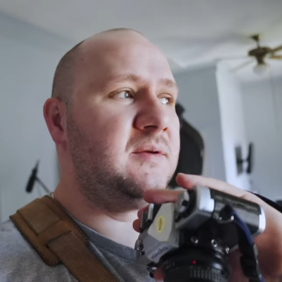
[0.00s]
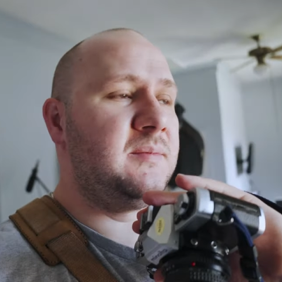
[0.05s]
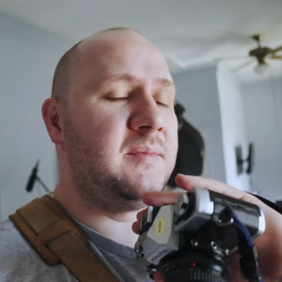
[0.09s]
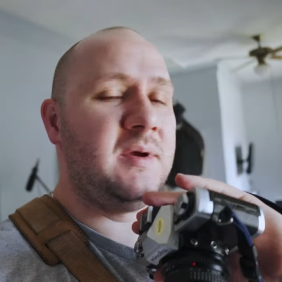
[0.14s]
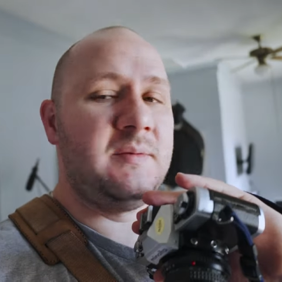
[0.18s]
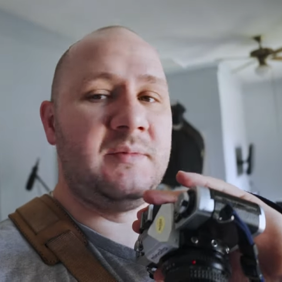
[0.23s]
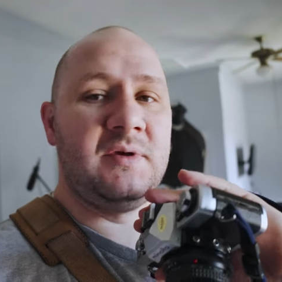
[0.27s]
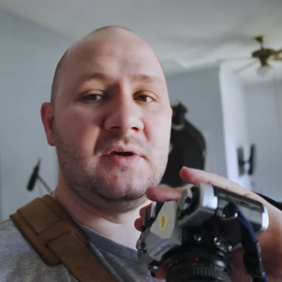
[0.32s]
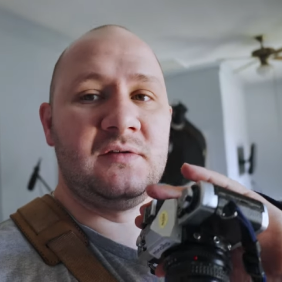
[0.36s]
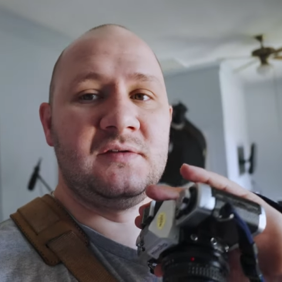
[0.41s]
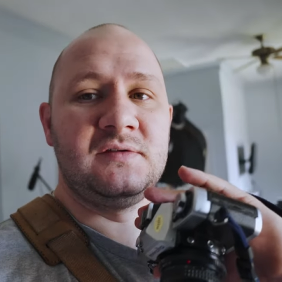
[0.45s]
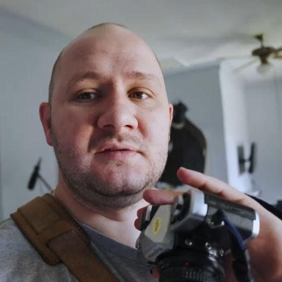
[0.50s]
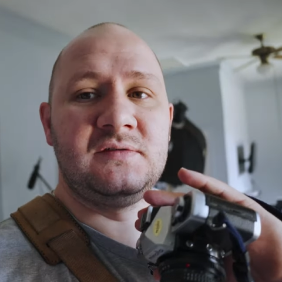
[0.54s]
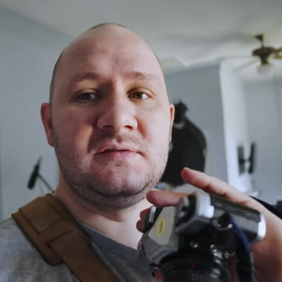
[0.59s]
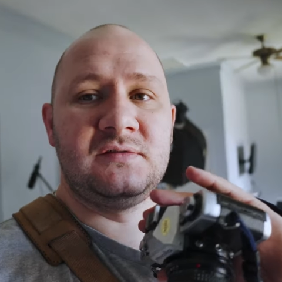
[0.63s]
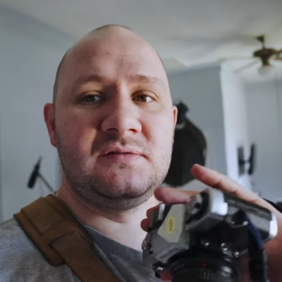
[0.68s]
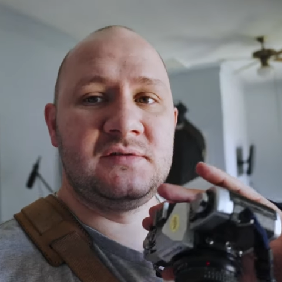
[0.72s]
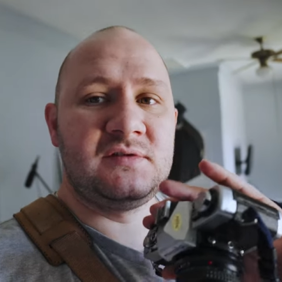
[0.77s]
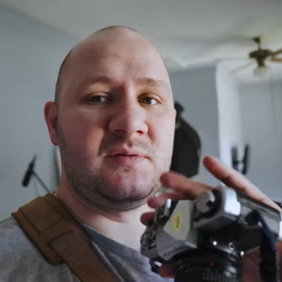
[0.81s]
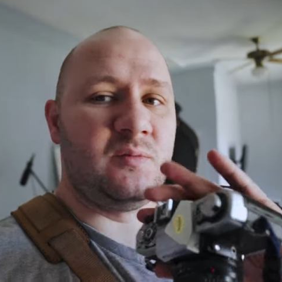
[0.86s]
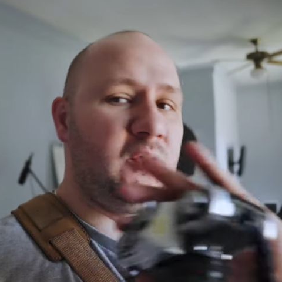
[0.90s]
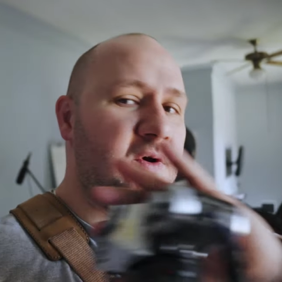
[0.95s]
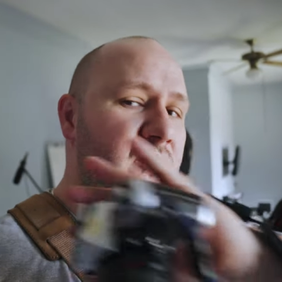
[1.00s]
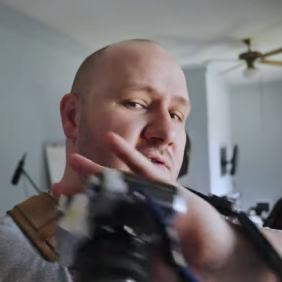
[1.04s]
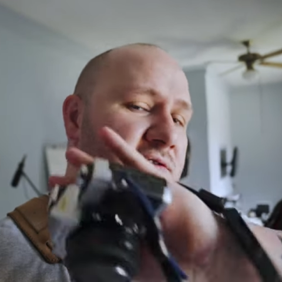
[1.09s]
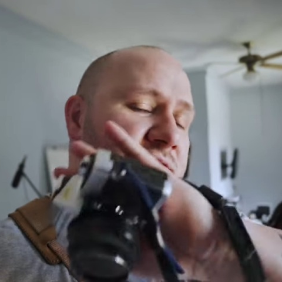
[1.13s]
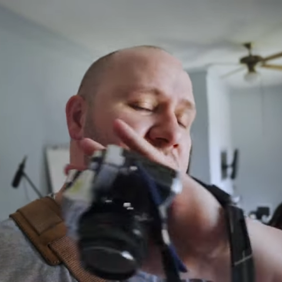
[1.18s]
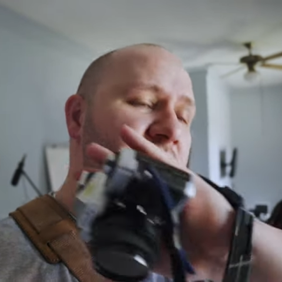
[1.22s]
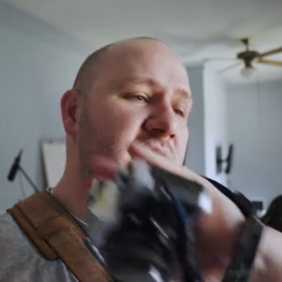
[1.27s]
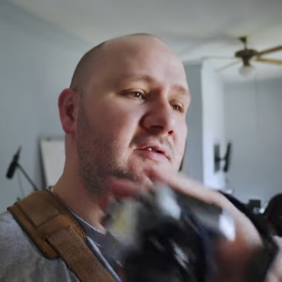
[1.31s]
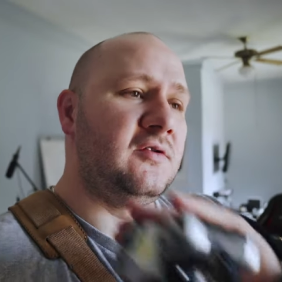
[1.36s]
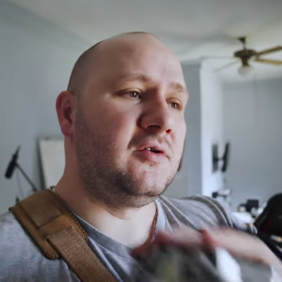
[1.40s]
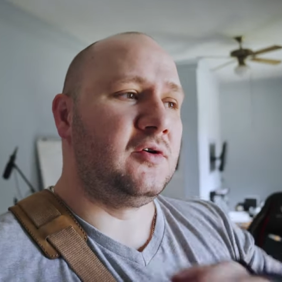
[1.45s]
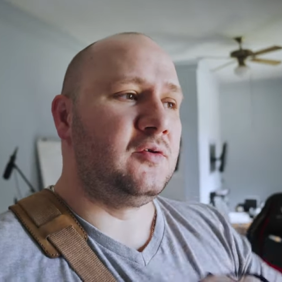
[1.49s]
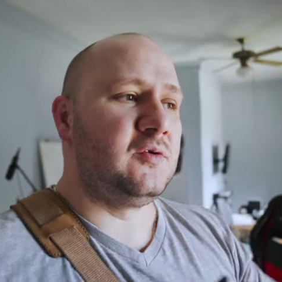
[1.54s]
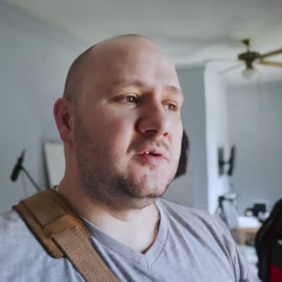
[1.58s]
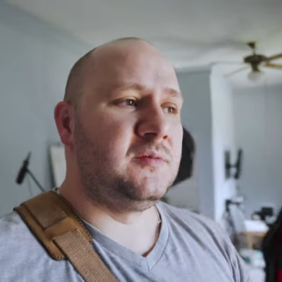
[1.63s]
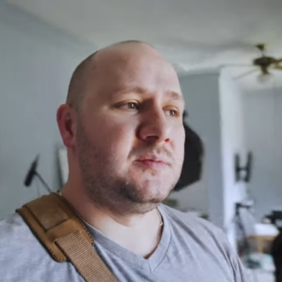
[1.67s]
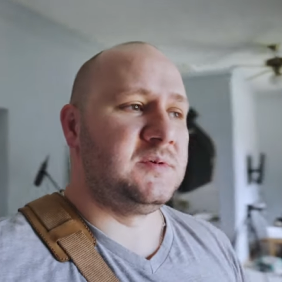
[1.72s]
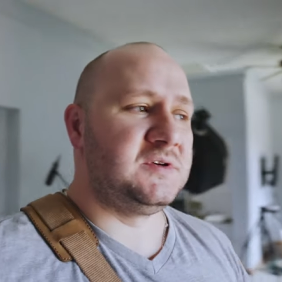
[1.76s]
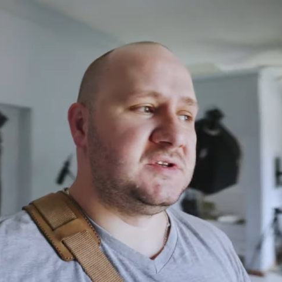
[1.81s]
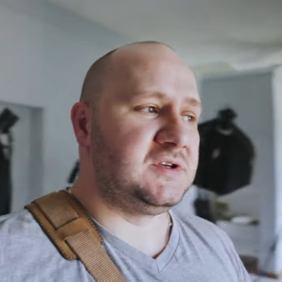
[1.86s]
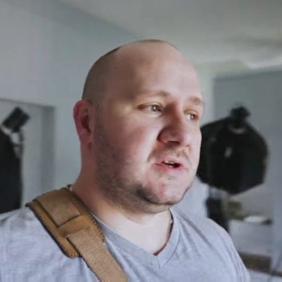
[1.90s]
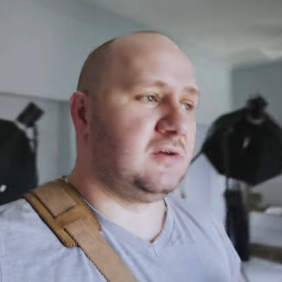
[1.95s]
maybe on somewhere on the side of the road with
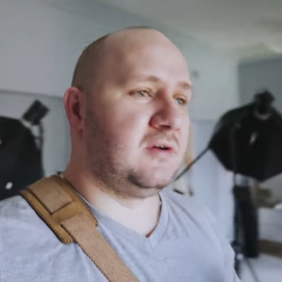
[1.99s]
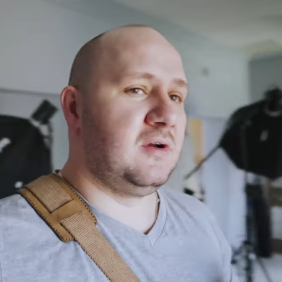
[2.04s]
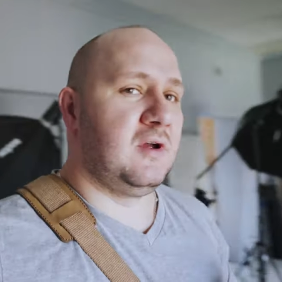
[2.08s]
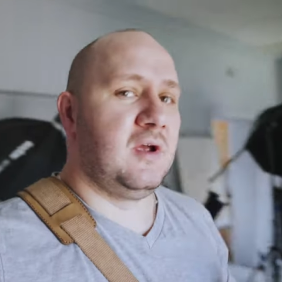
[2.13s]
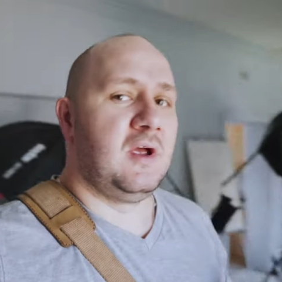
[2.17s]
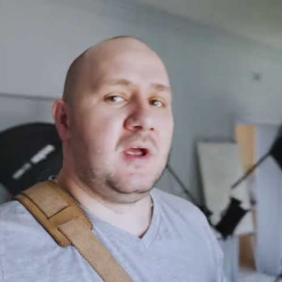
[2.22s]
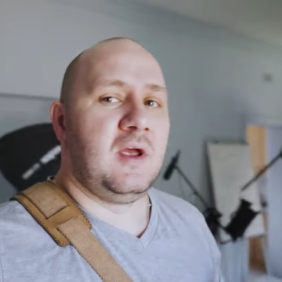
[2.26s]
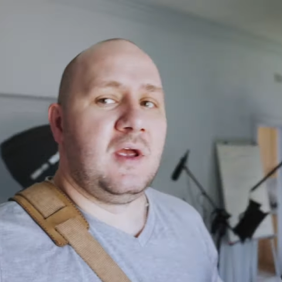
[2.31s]
Michelle.